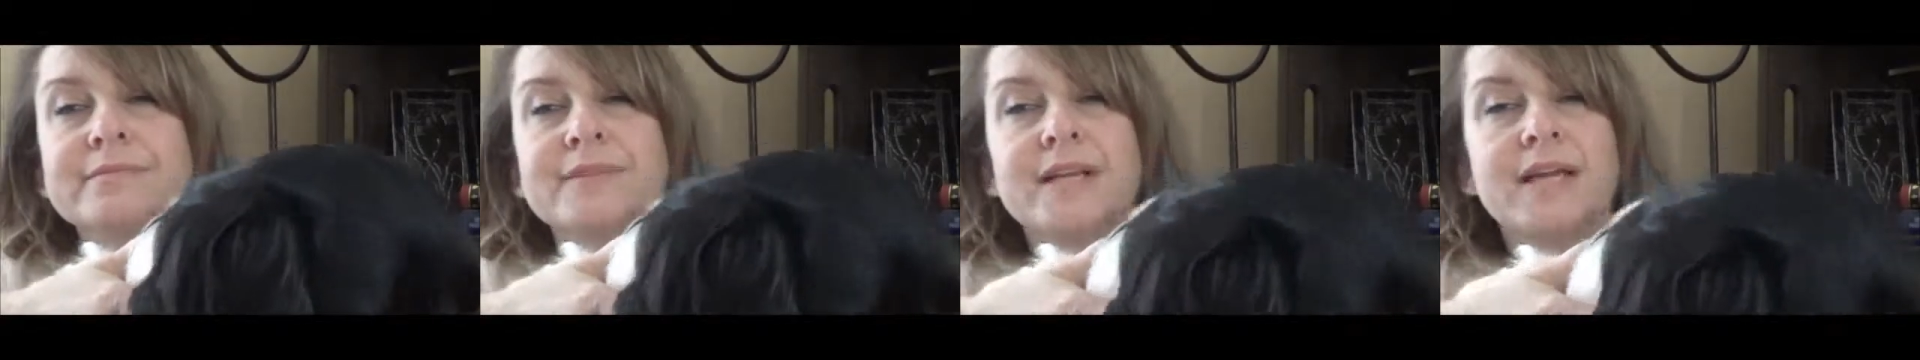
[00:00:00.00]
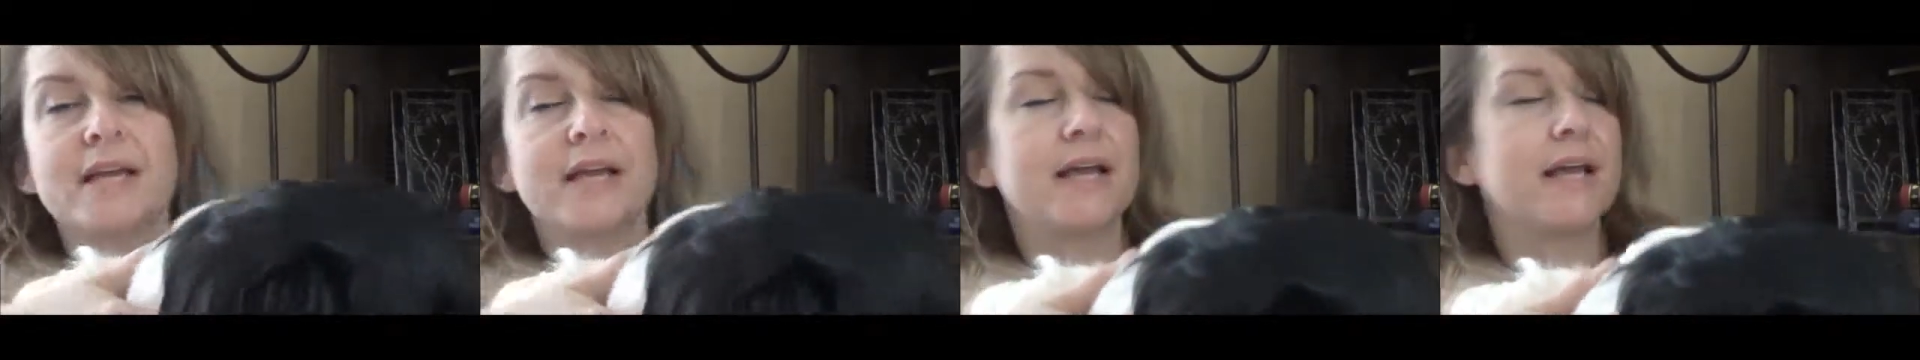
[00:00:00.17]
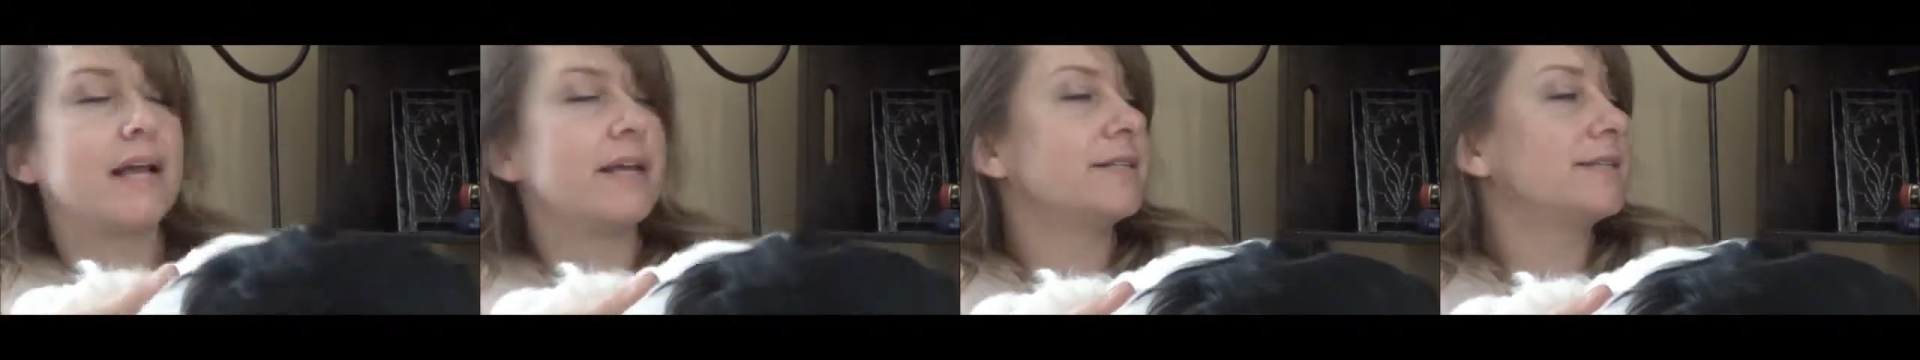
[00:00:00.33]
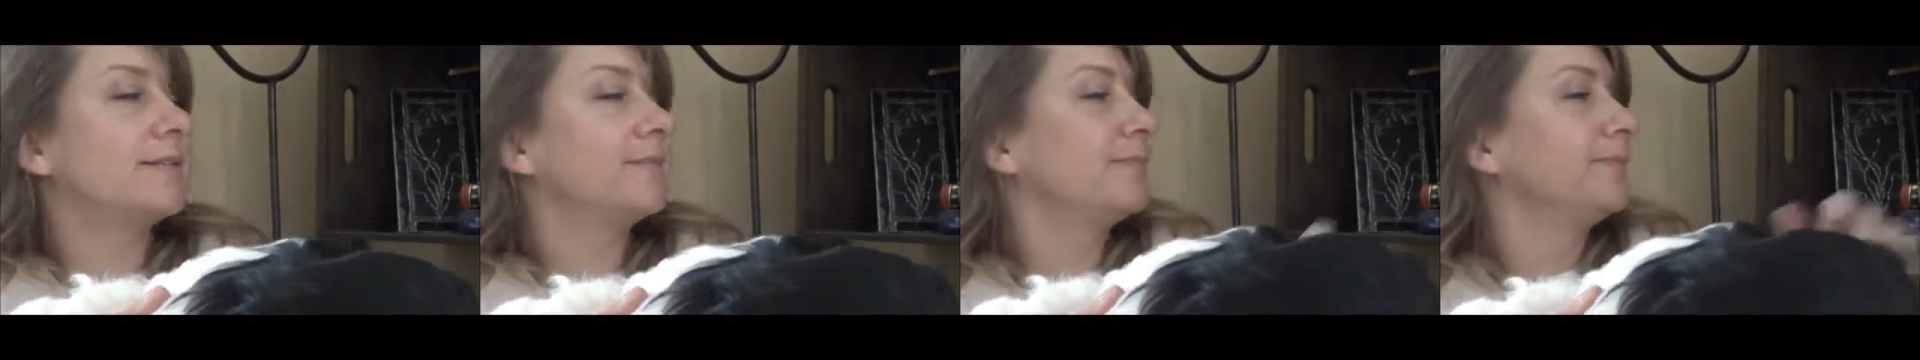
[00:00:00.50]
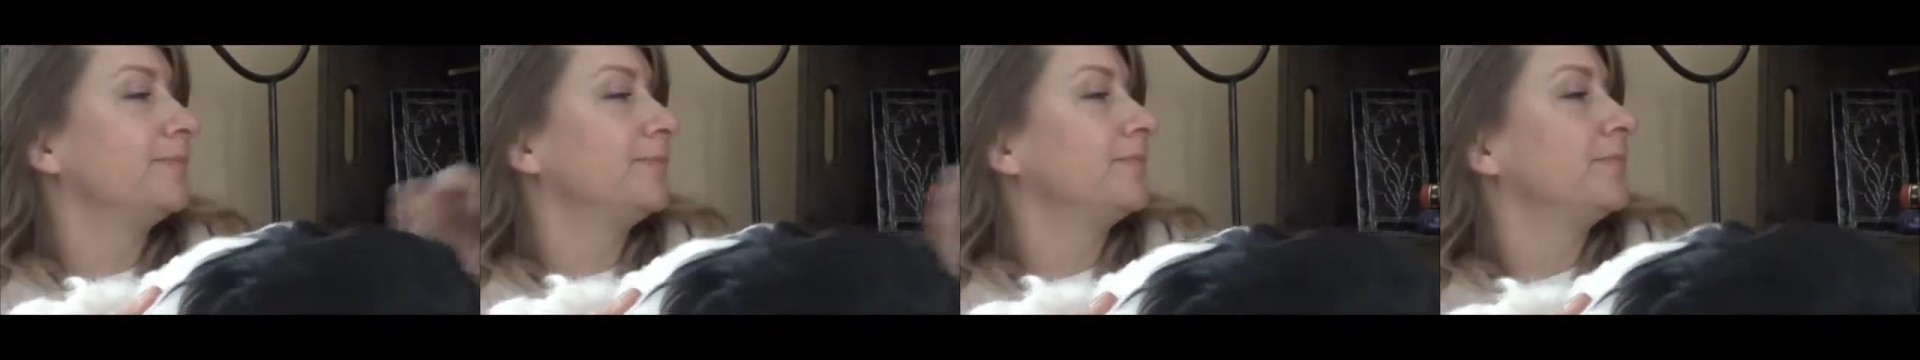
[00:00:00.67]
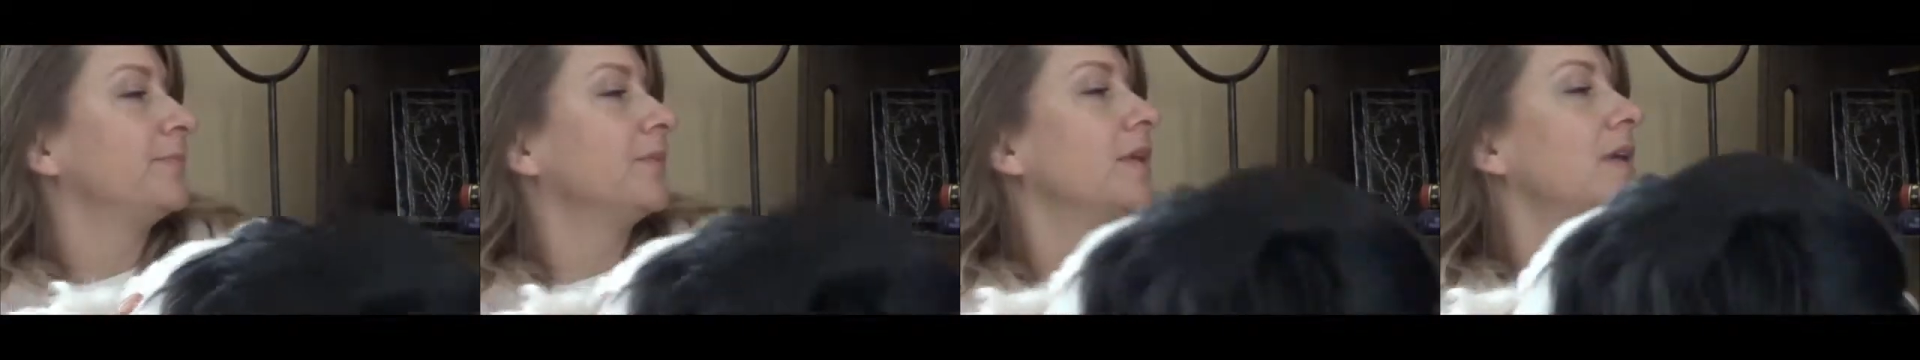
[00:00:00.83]
Hey guys.
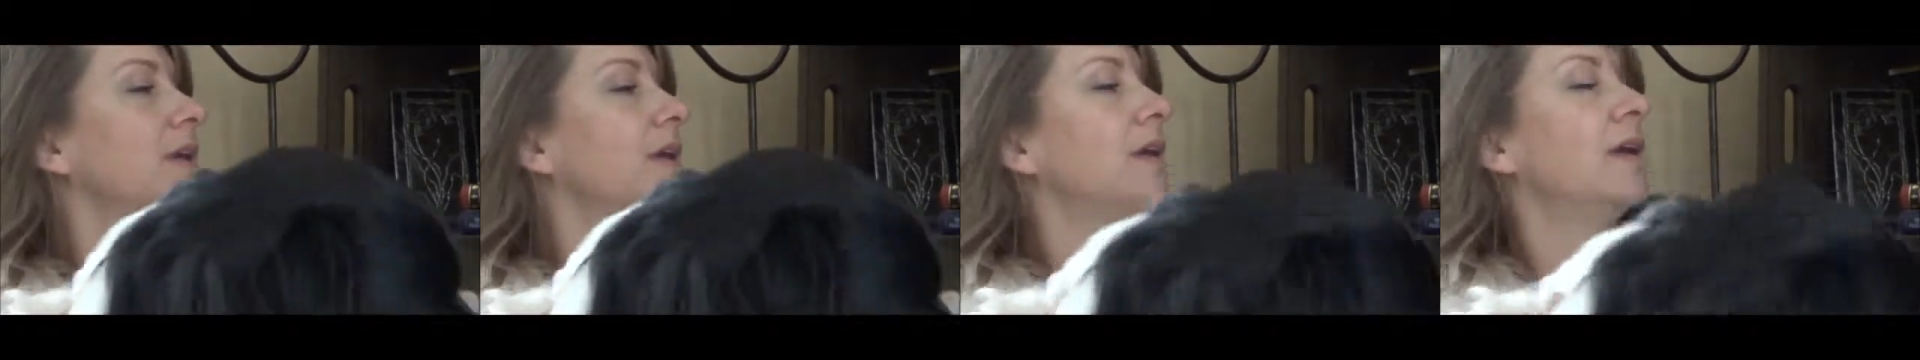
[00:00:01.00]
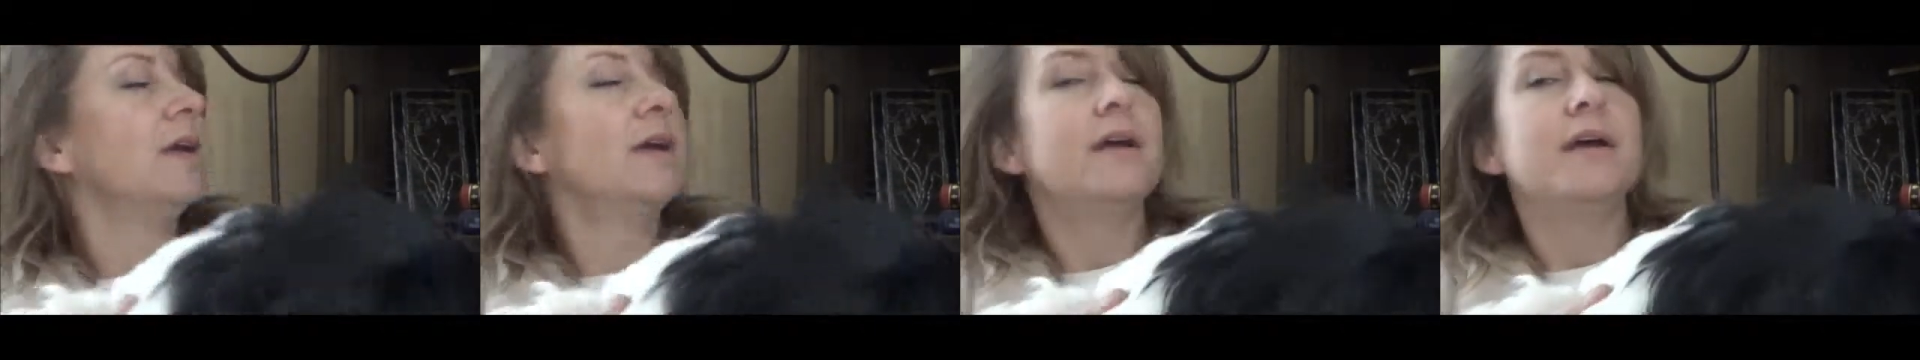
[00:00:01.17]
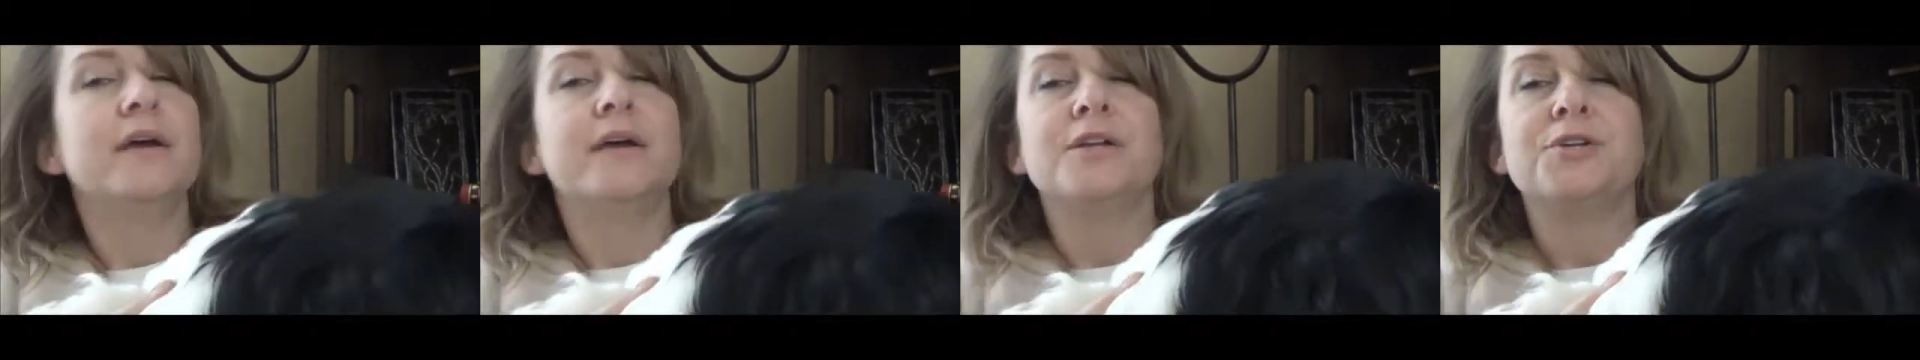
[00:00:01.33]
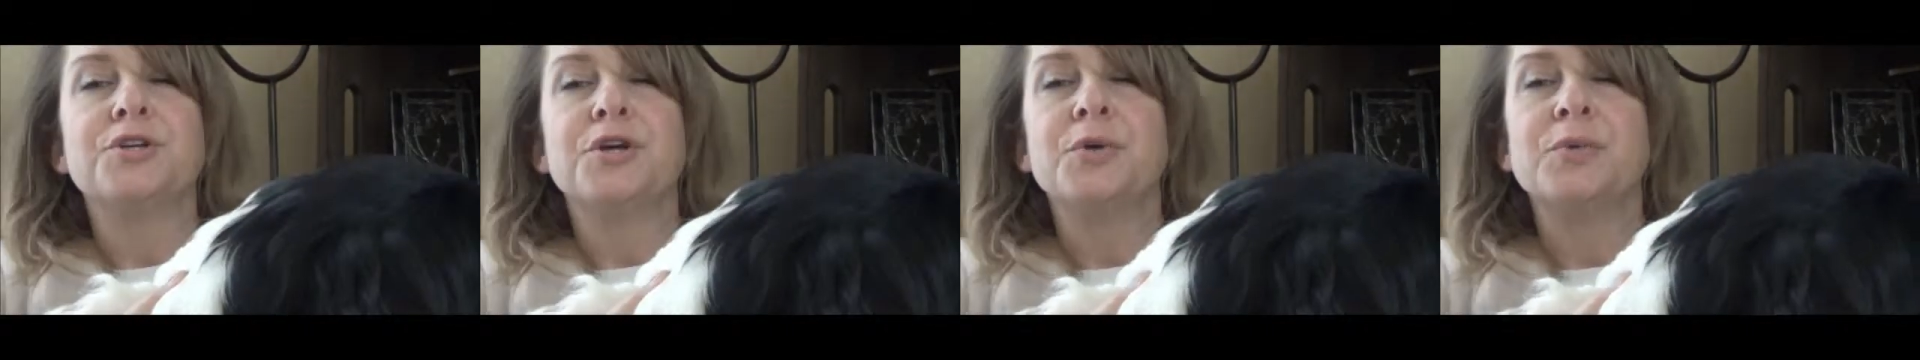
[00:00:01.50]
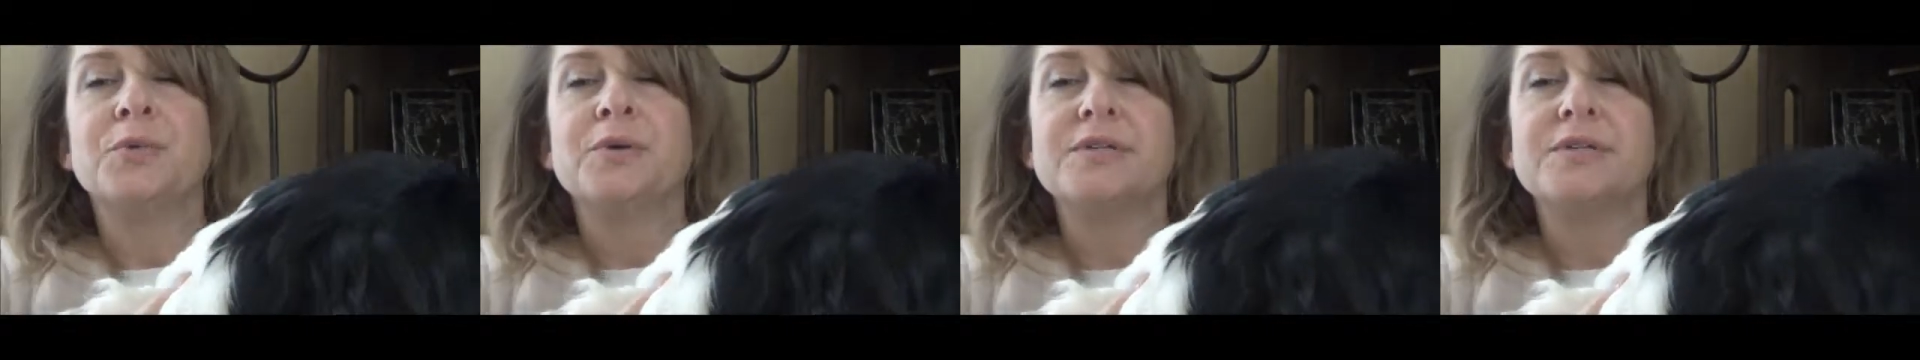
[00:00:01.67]
Jen